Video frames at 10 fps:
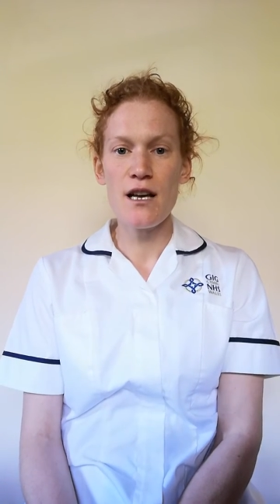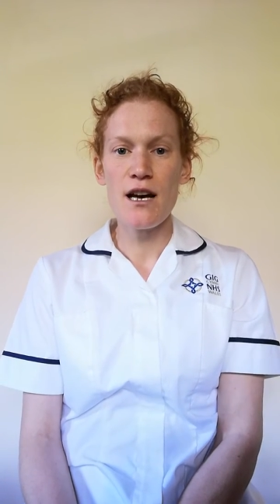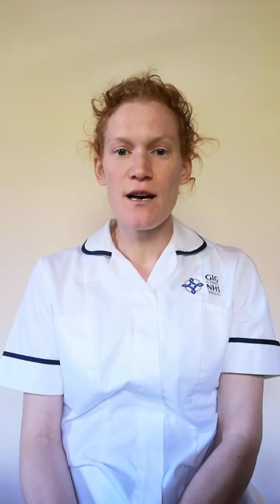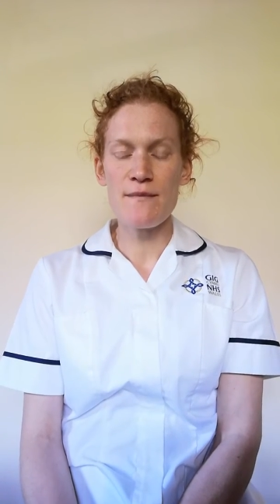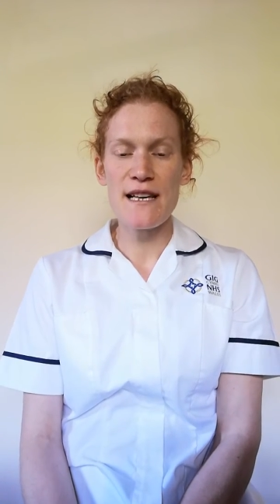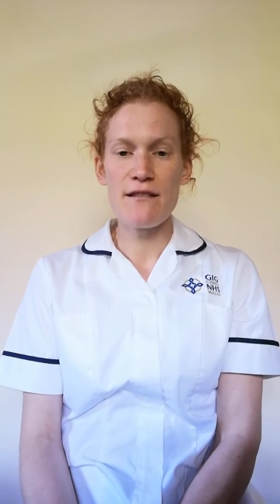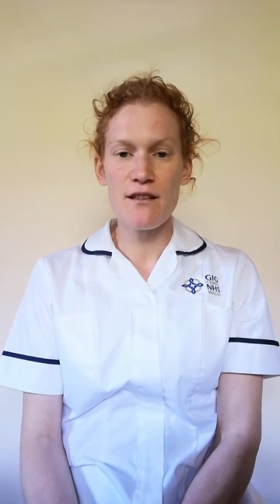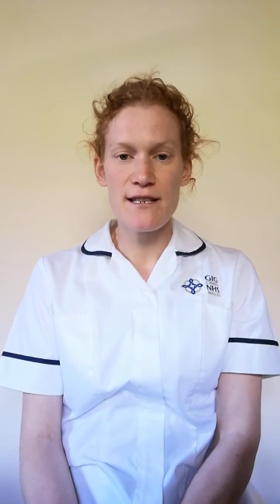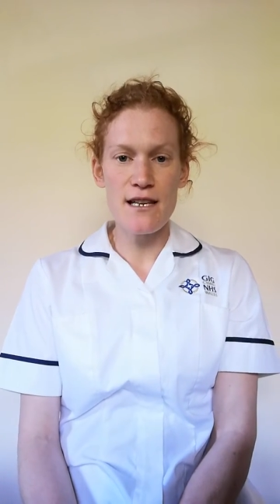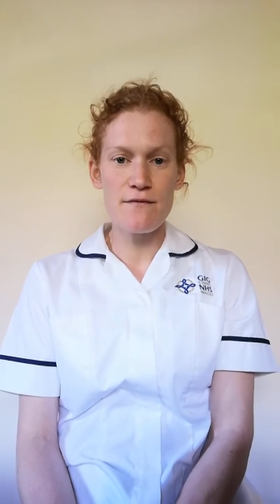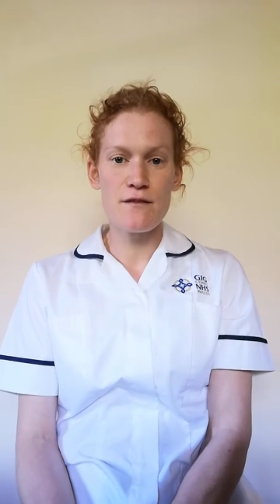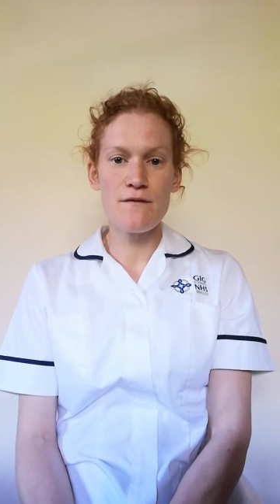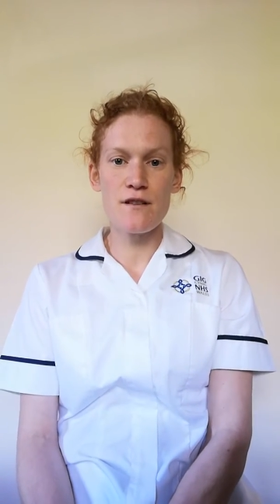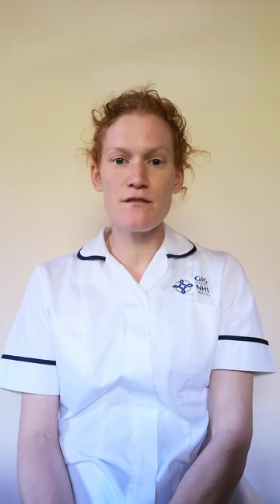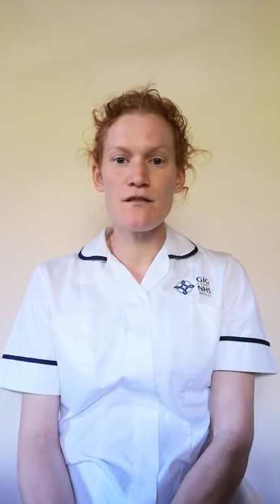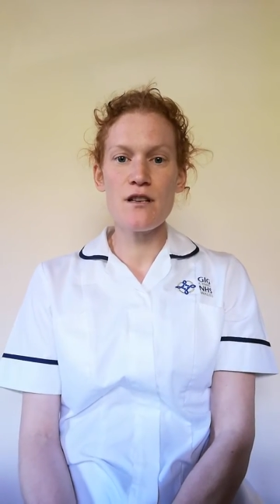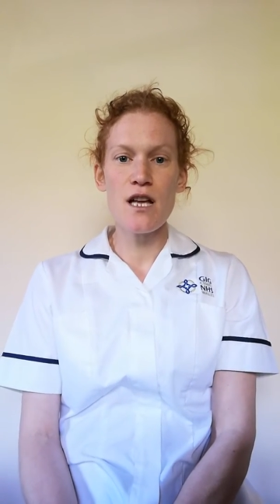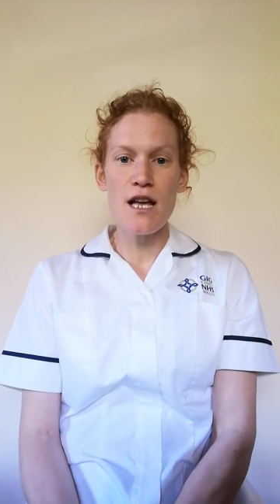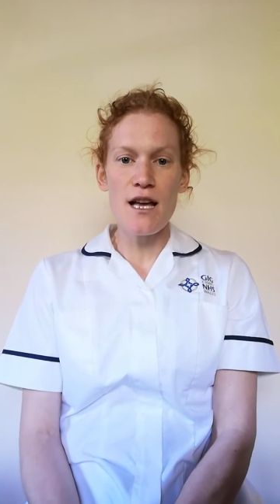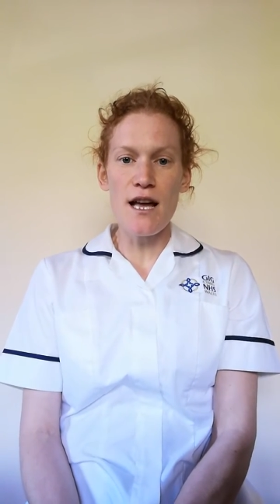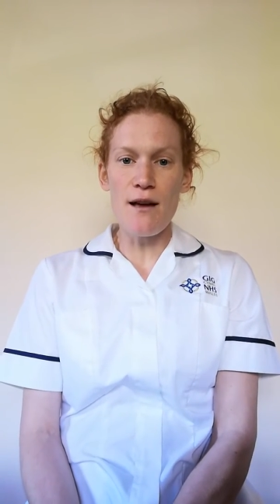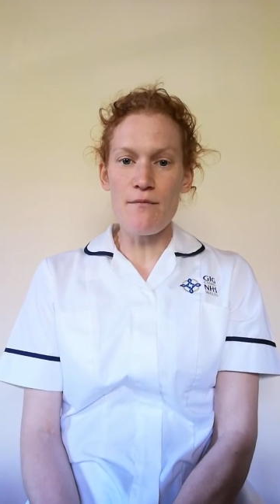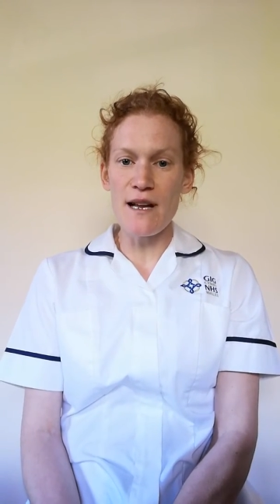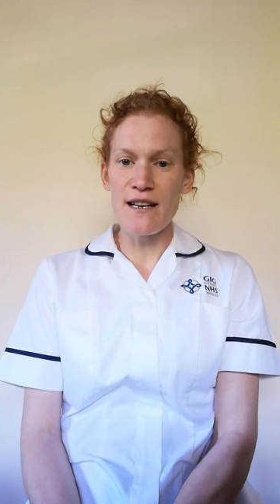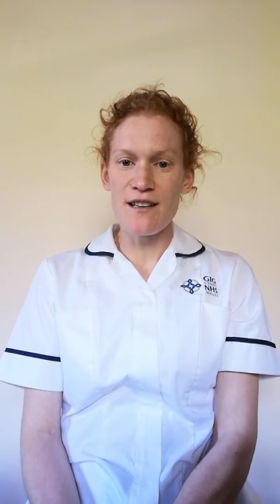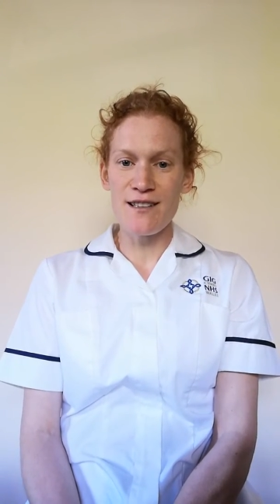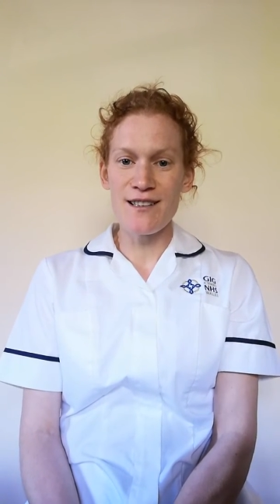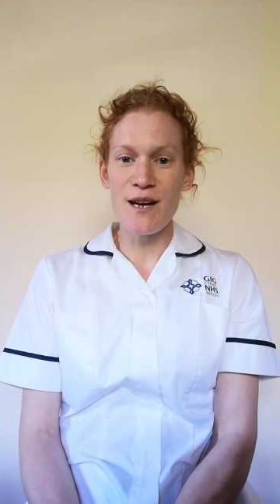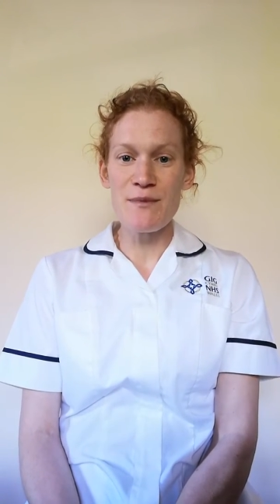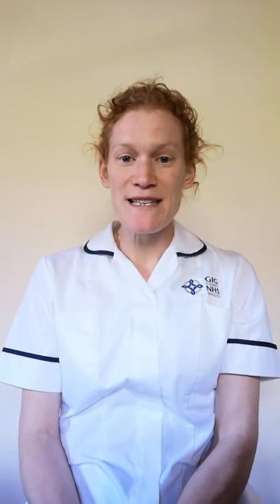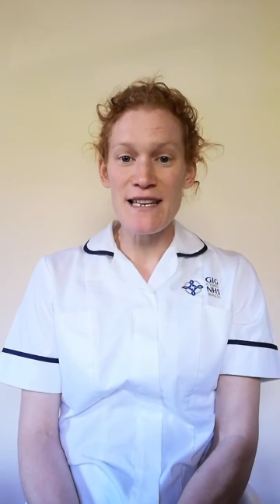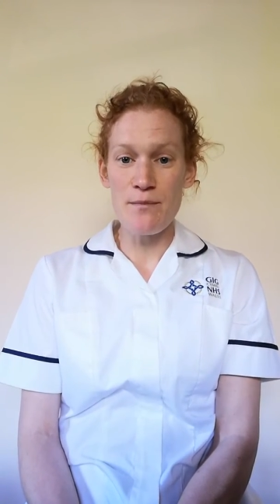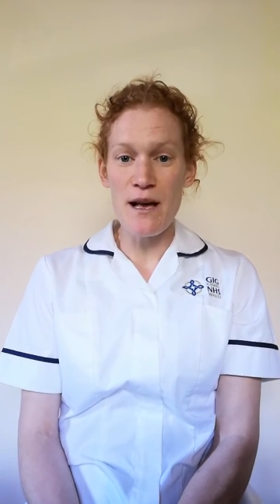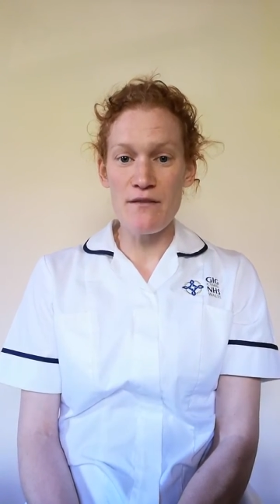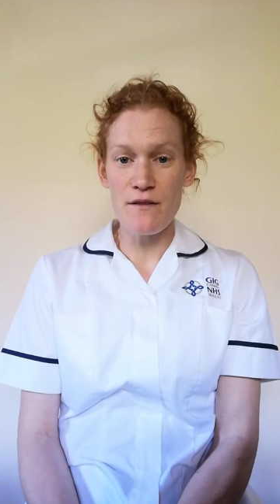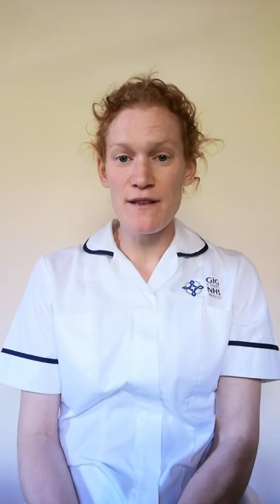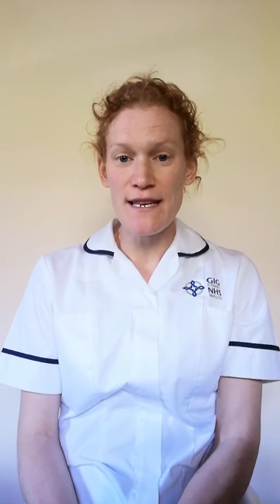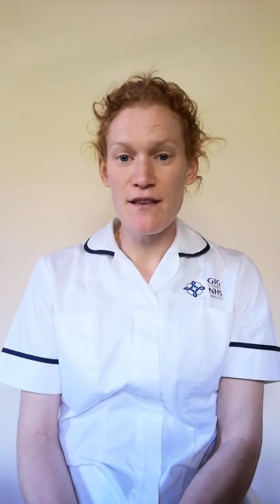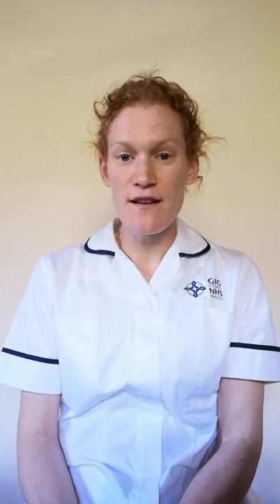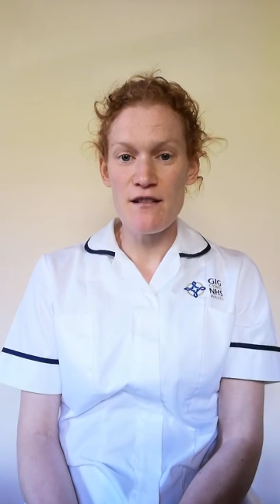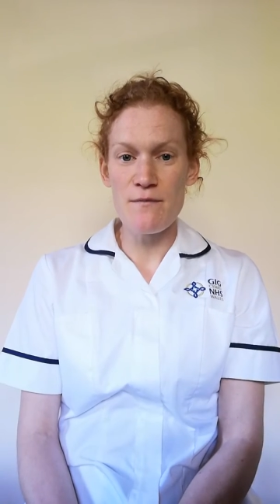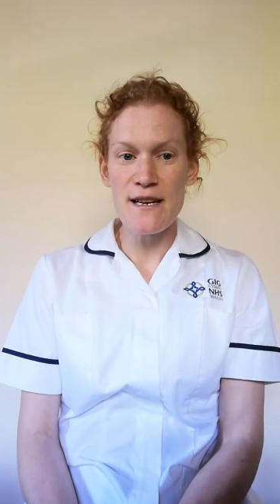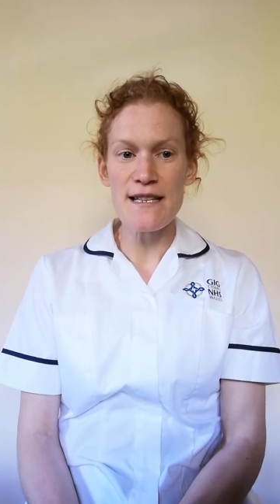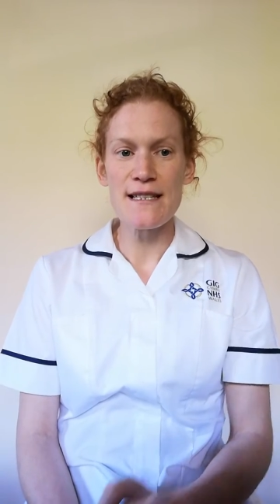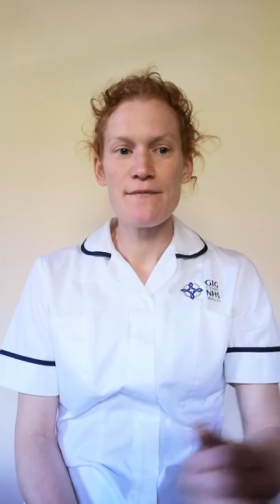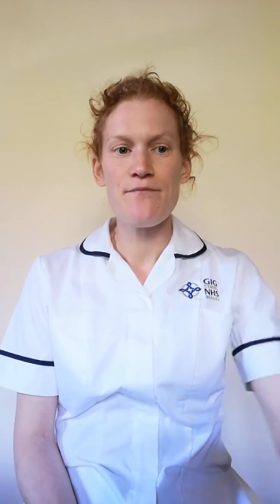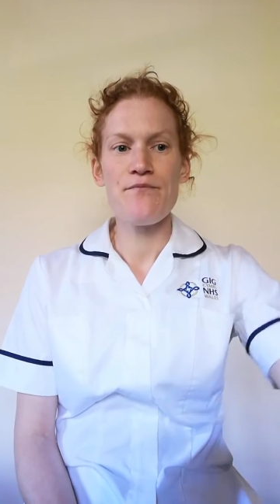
download a self-referral, and come and see a pelvic physiotherapist.